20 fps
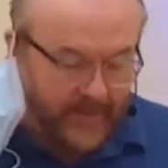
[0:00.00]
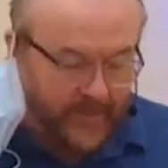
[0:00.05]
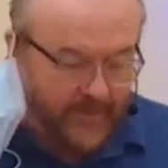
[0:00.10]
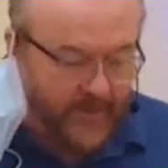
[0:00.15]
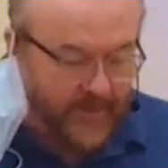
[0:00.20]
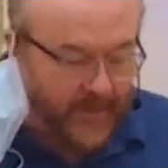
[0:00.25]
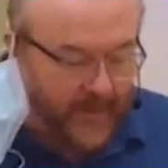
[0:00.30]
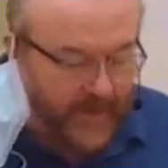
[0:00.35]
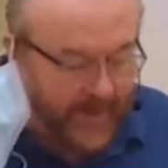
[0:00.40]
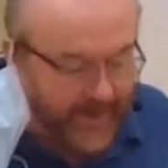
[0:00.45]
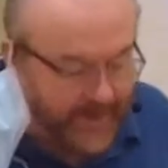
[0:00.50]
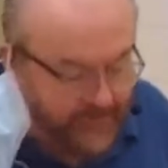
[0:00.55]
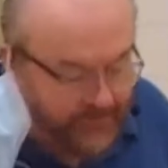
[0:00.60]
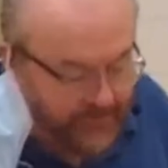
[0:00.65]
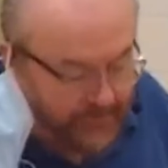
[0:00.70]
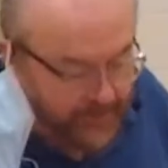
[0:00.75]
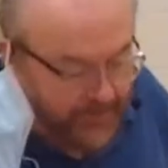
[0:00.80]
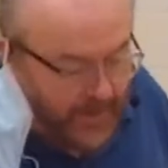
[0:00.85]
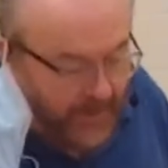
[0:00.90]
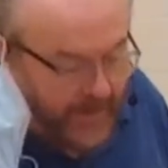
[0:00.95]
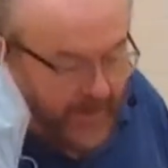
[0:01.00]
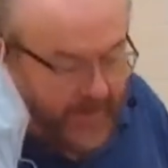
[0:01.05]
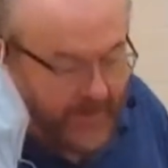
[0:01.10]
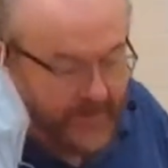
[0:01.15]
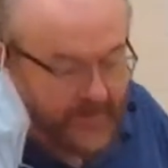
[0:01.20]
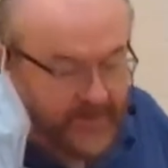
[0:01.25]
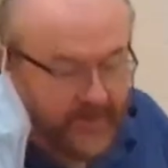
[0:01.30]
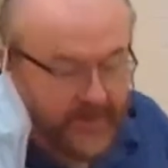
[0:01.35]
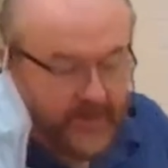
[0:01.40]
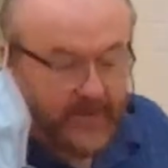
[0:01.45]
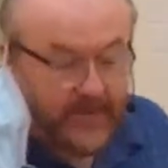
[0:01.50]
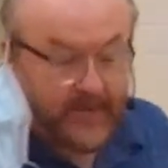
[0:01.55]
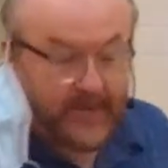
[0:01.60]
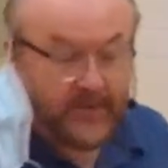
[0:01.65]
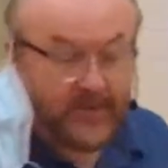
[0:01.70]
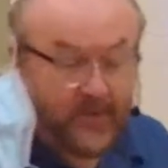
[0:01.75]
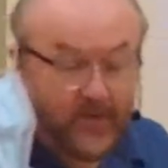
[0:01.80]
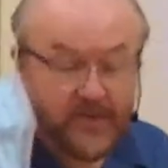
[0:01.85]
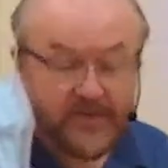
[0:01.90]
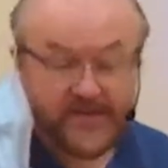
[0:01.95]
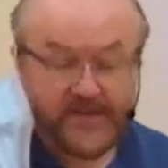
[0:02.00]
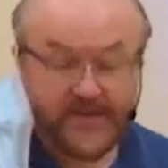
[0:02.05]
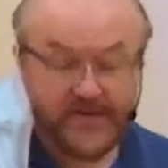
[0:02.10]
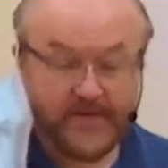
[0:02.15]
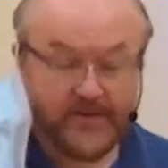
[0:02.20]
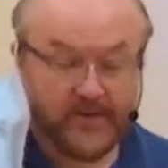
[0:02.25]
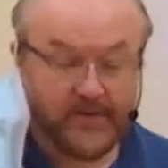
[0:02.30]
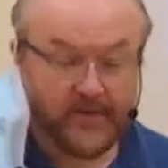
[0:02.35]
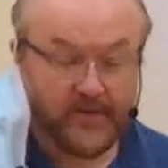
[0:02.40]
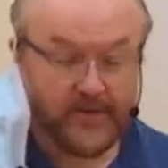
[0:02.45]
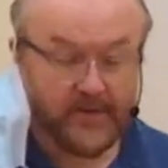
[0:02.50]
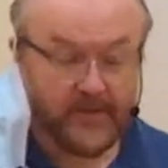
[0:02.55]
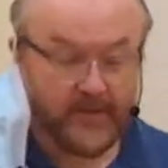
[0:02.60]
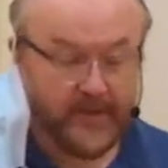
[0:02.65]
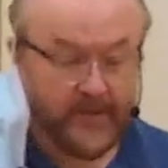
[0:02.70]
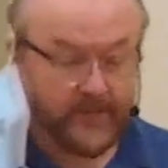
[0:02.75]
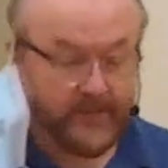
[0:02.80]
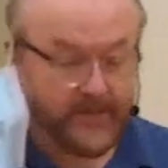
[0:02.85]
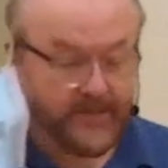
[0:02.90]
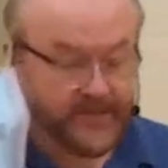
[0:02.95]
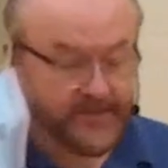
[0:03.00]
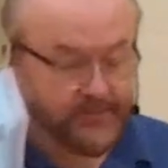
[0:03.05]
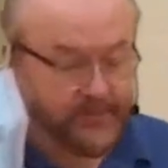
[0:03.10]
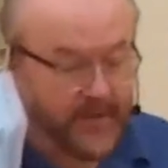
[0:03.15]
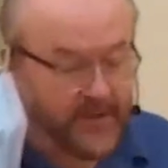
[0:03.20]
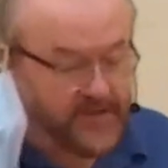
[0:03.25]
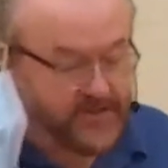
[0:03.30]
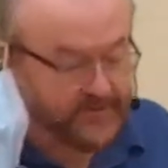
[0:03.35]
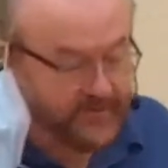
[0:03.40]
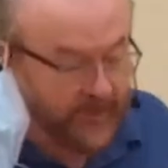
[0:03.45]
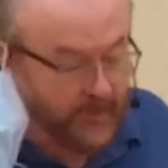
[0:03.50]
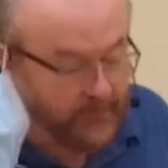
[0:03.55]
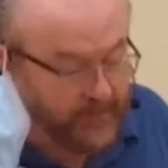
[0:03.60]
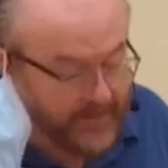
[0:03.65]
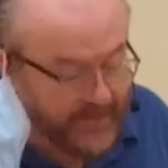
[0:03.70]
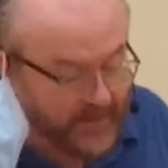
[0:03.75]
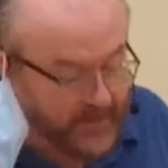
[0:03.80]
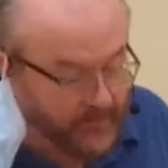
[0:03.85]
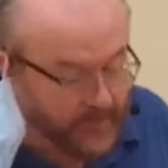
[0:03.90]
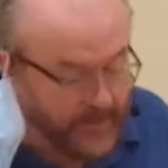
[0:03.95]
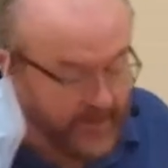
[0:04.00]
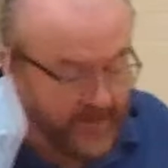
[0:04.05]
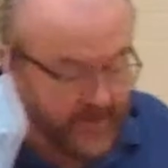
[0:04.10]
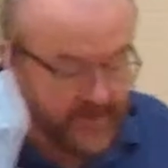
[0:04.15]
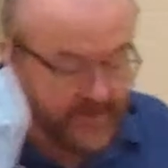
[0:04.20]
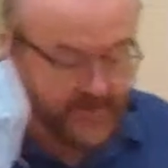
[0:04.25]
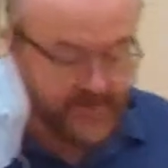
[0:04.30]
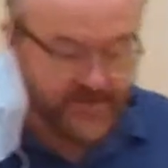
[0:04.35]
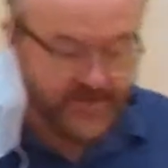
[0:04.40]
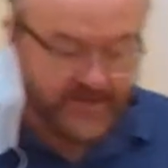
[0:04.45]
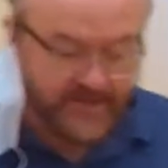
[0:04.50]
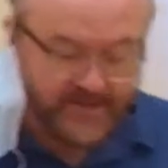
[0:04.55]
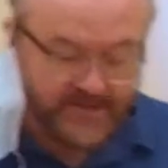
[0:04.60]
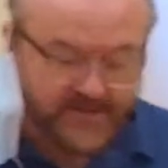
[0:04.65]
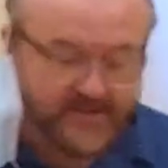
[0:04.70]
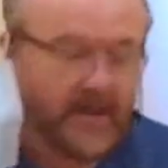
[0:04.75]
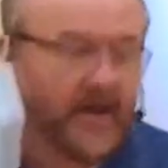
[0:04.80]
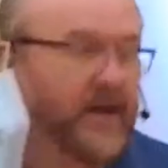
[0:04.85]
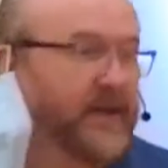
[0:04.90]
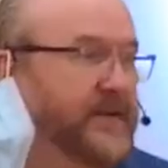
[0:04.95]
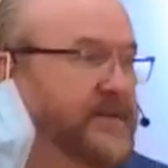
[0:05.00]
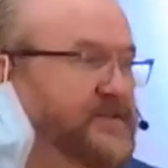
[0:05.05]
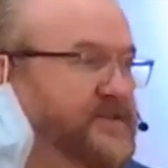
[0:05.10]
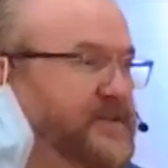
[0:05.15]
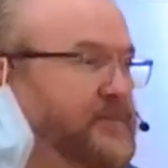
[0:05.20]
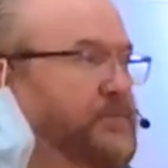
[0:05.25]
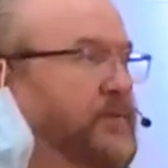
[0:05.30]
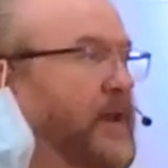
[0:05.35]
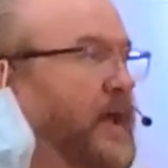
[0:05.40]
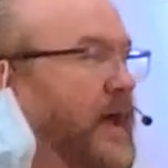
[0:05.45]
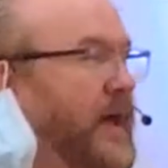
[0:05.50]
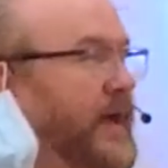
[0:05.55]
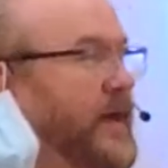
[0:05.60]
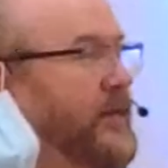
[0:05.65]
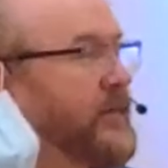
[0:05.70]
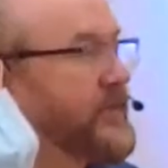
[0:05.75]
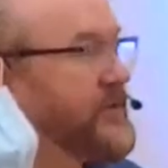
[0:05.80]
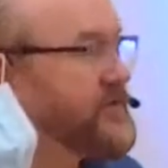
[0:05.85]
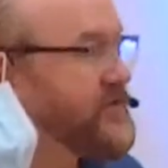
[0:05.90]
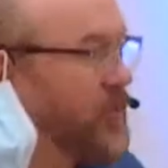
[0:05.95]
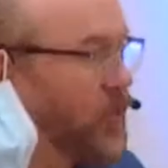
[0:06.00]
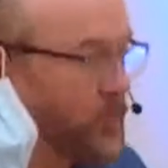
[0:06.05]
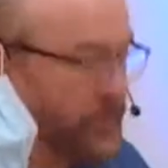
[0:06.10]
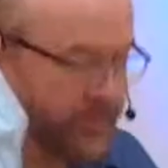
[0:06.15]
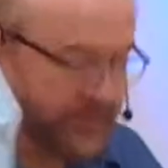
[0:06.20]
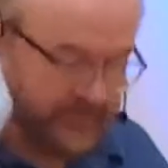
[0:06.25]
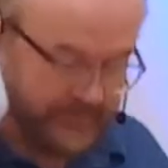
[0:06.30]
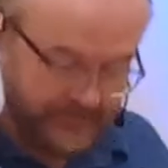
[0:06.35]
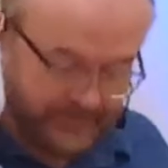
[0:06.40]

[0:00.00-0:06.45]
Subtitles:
The guide replied, "No, senor, there is much grumbling because she does not supply the soap."